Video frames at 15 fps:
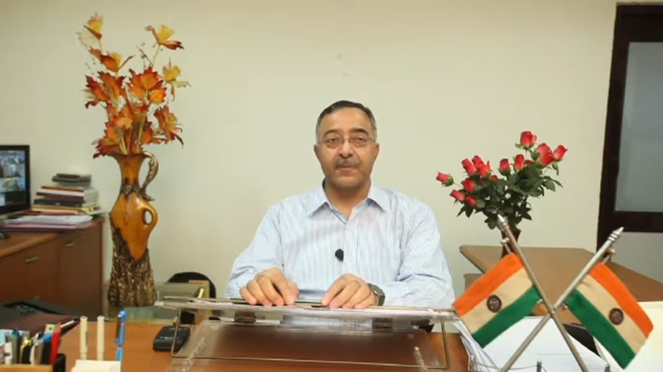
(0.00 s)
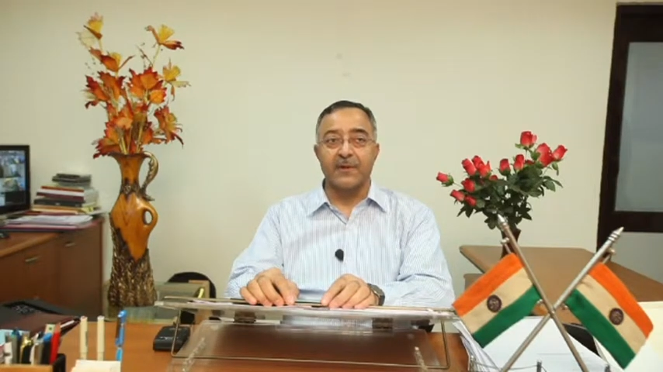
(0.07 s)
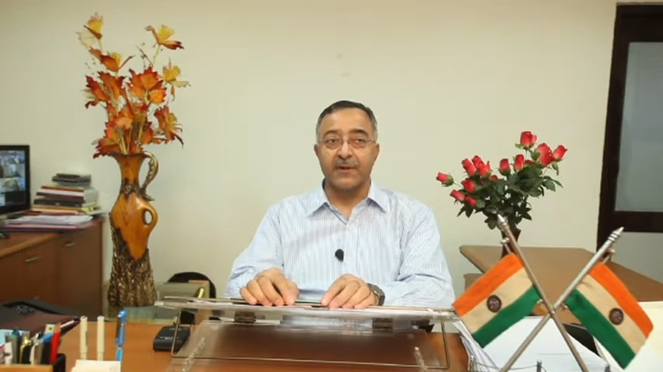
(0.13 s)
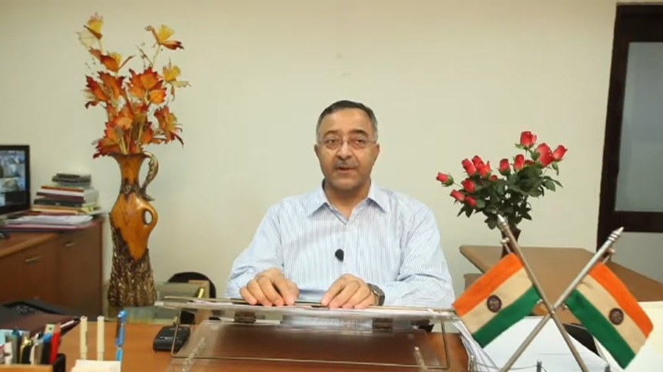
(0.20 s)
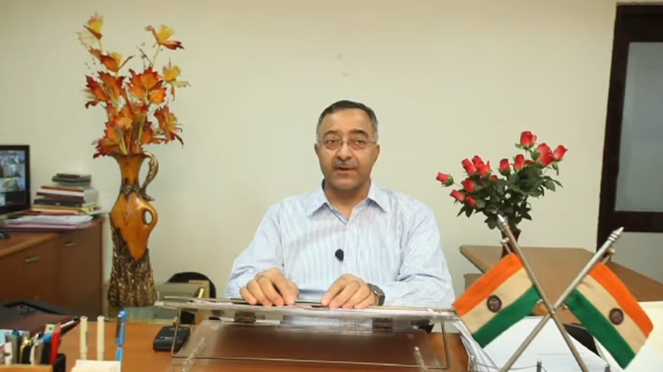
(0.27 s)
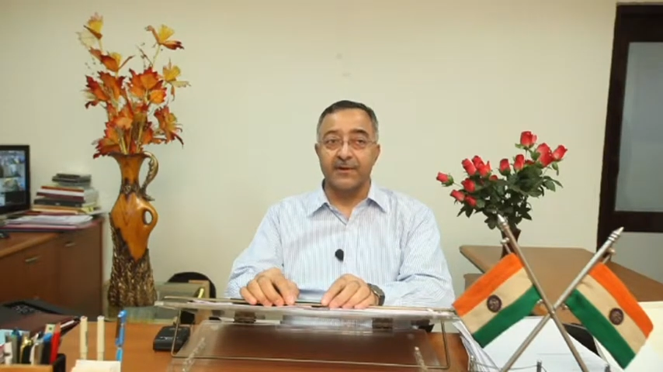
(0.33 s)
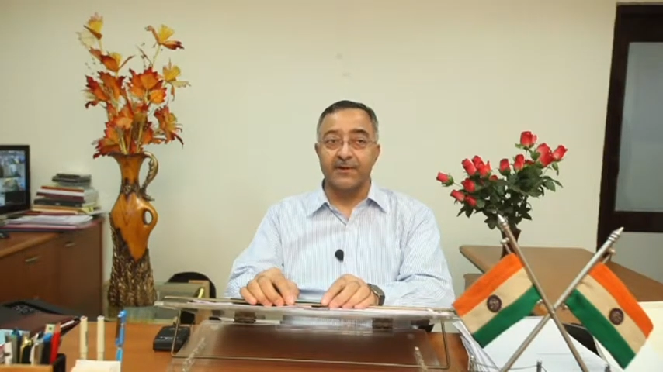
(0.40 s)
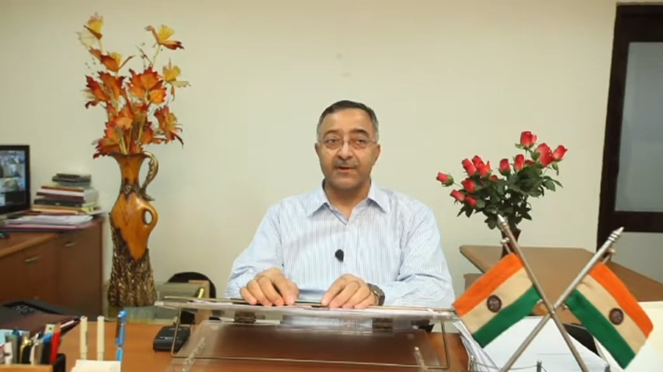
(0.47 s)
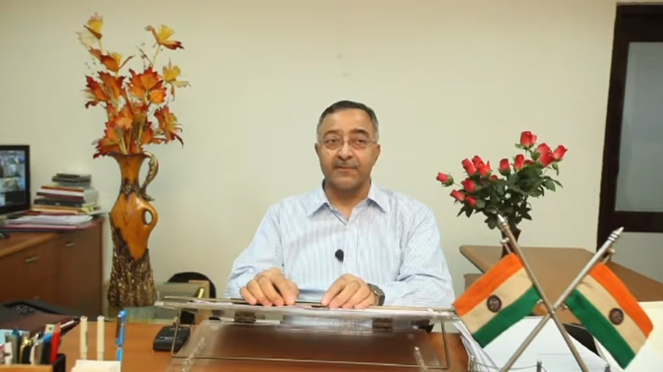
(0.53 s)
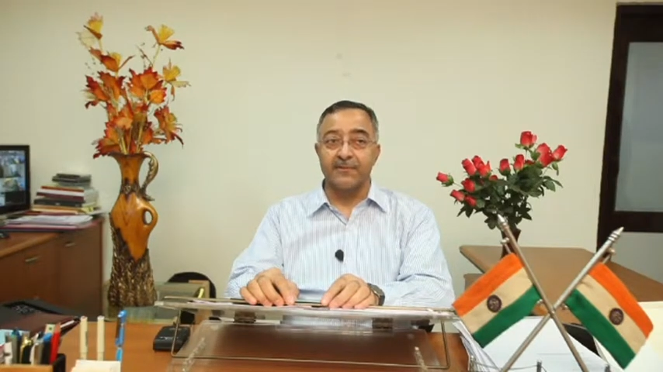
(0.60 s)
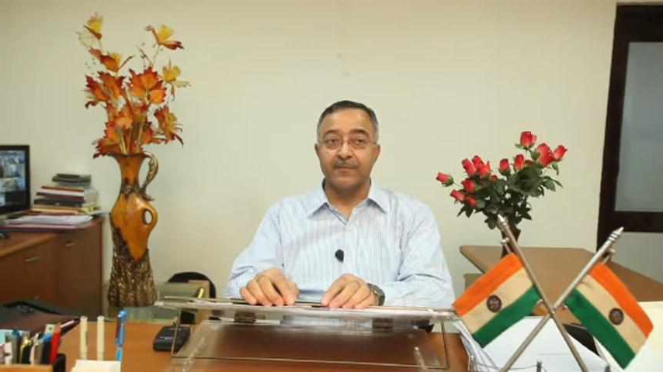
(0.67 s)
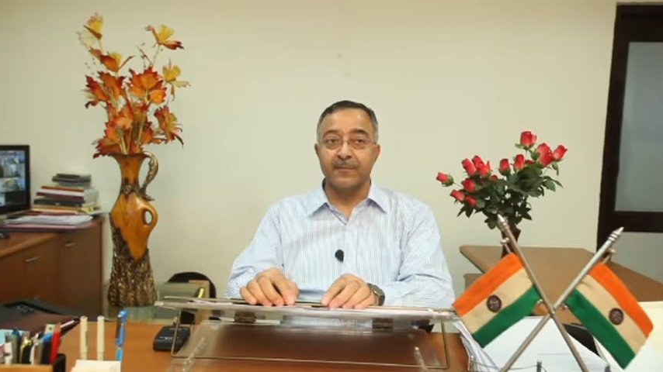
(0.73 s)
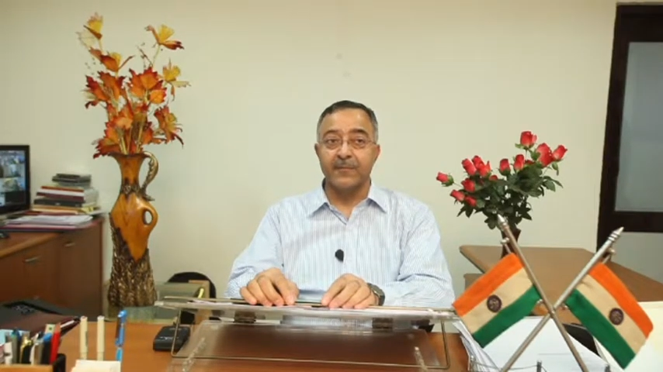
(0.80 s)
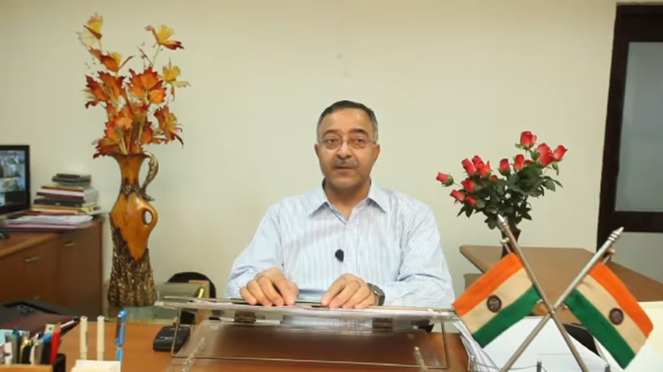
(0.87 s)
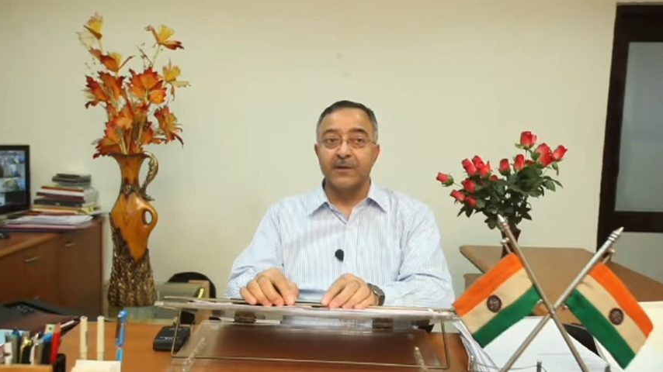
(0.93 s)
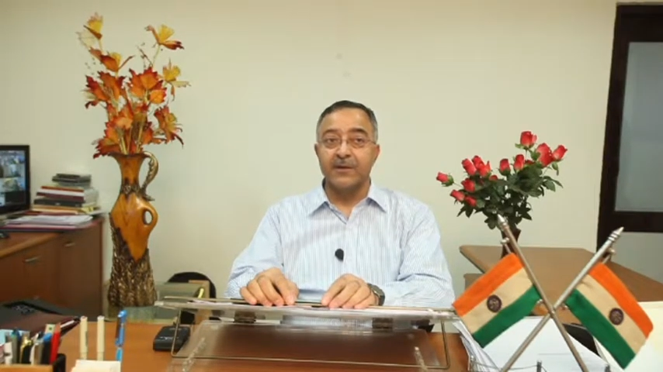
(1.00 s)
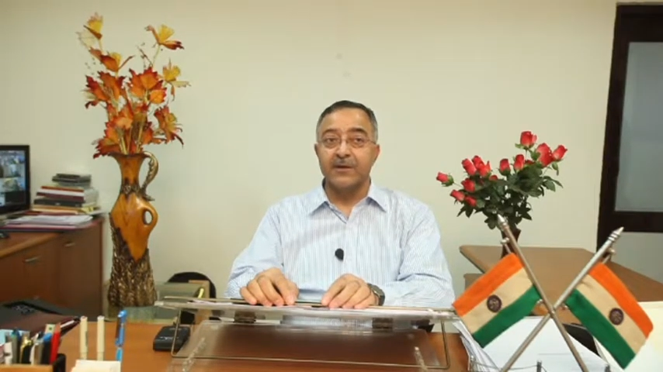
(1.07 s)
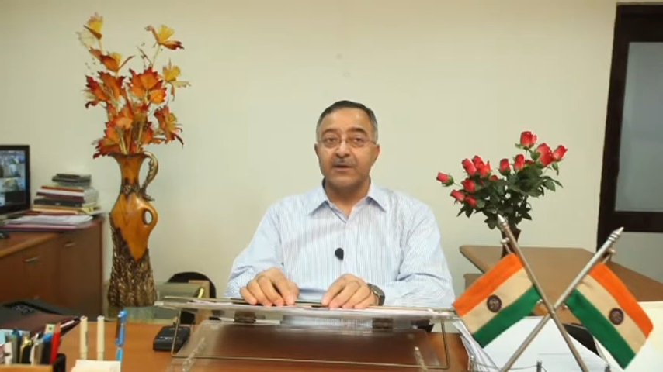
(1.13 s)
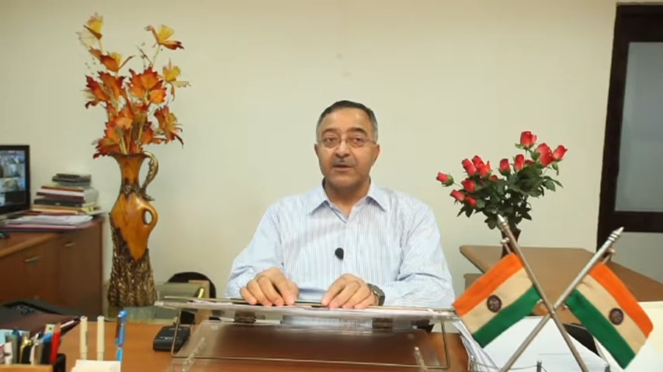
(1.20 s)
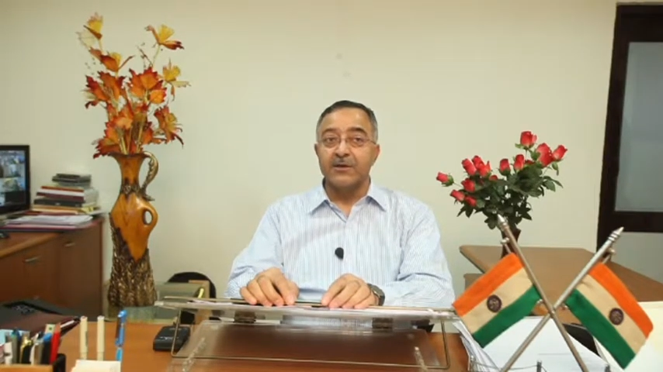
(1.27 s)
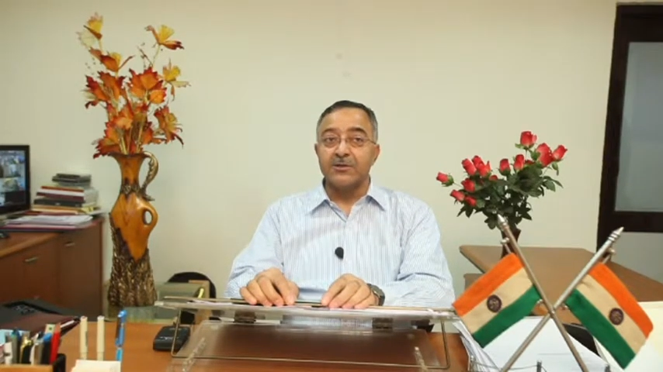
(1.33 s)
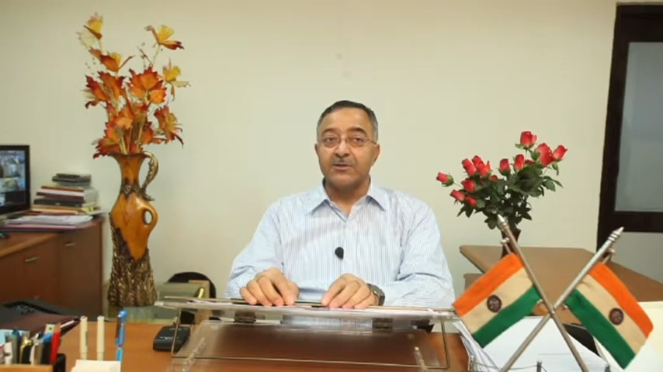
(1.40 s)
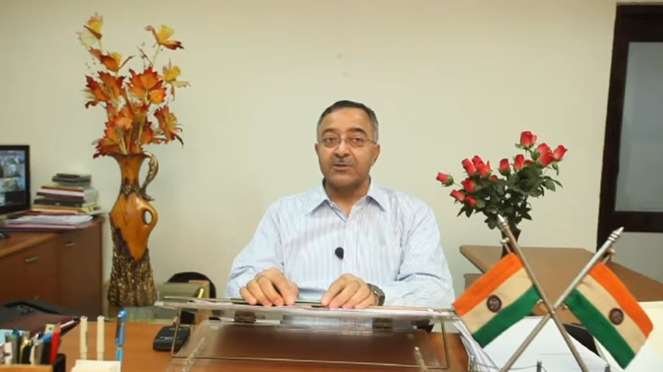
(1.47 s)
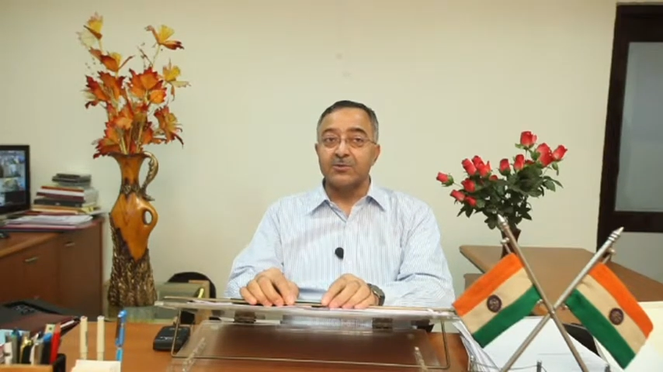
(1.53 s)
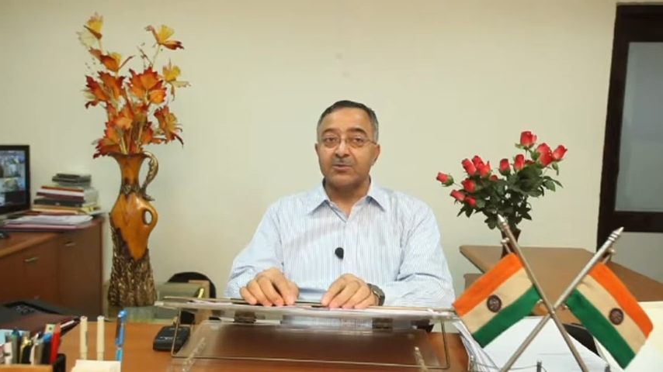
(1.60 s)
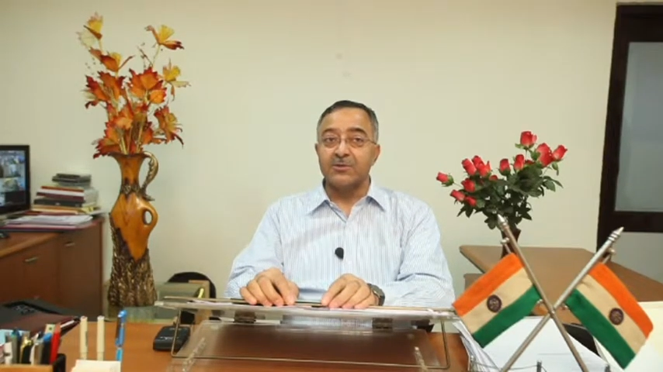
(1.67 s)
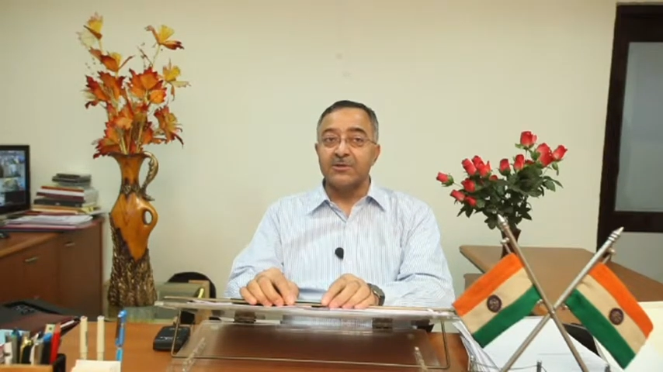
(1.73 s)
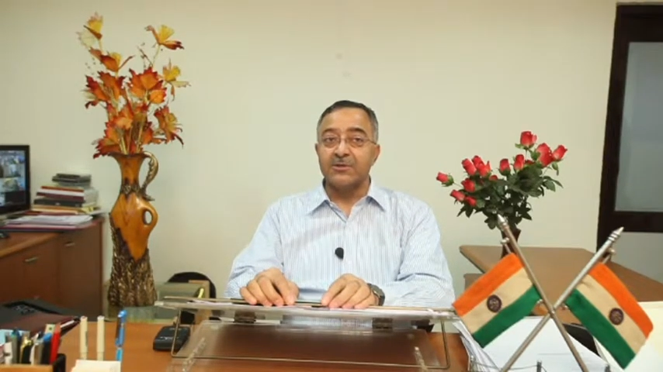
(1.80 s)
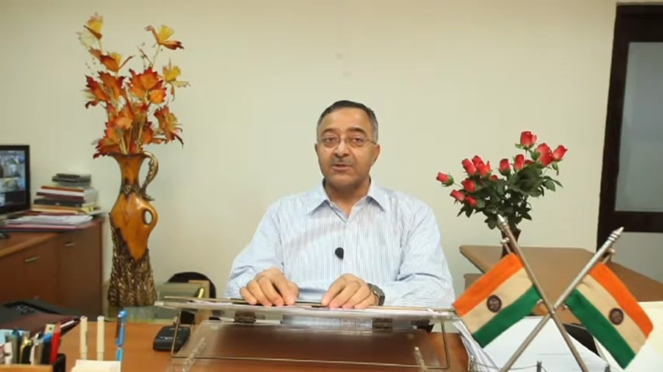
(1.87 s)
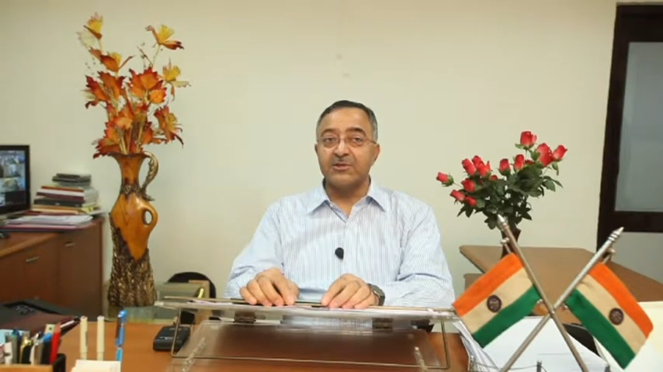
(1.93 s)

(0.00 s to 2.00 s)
Here, students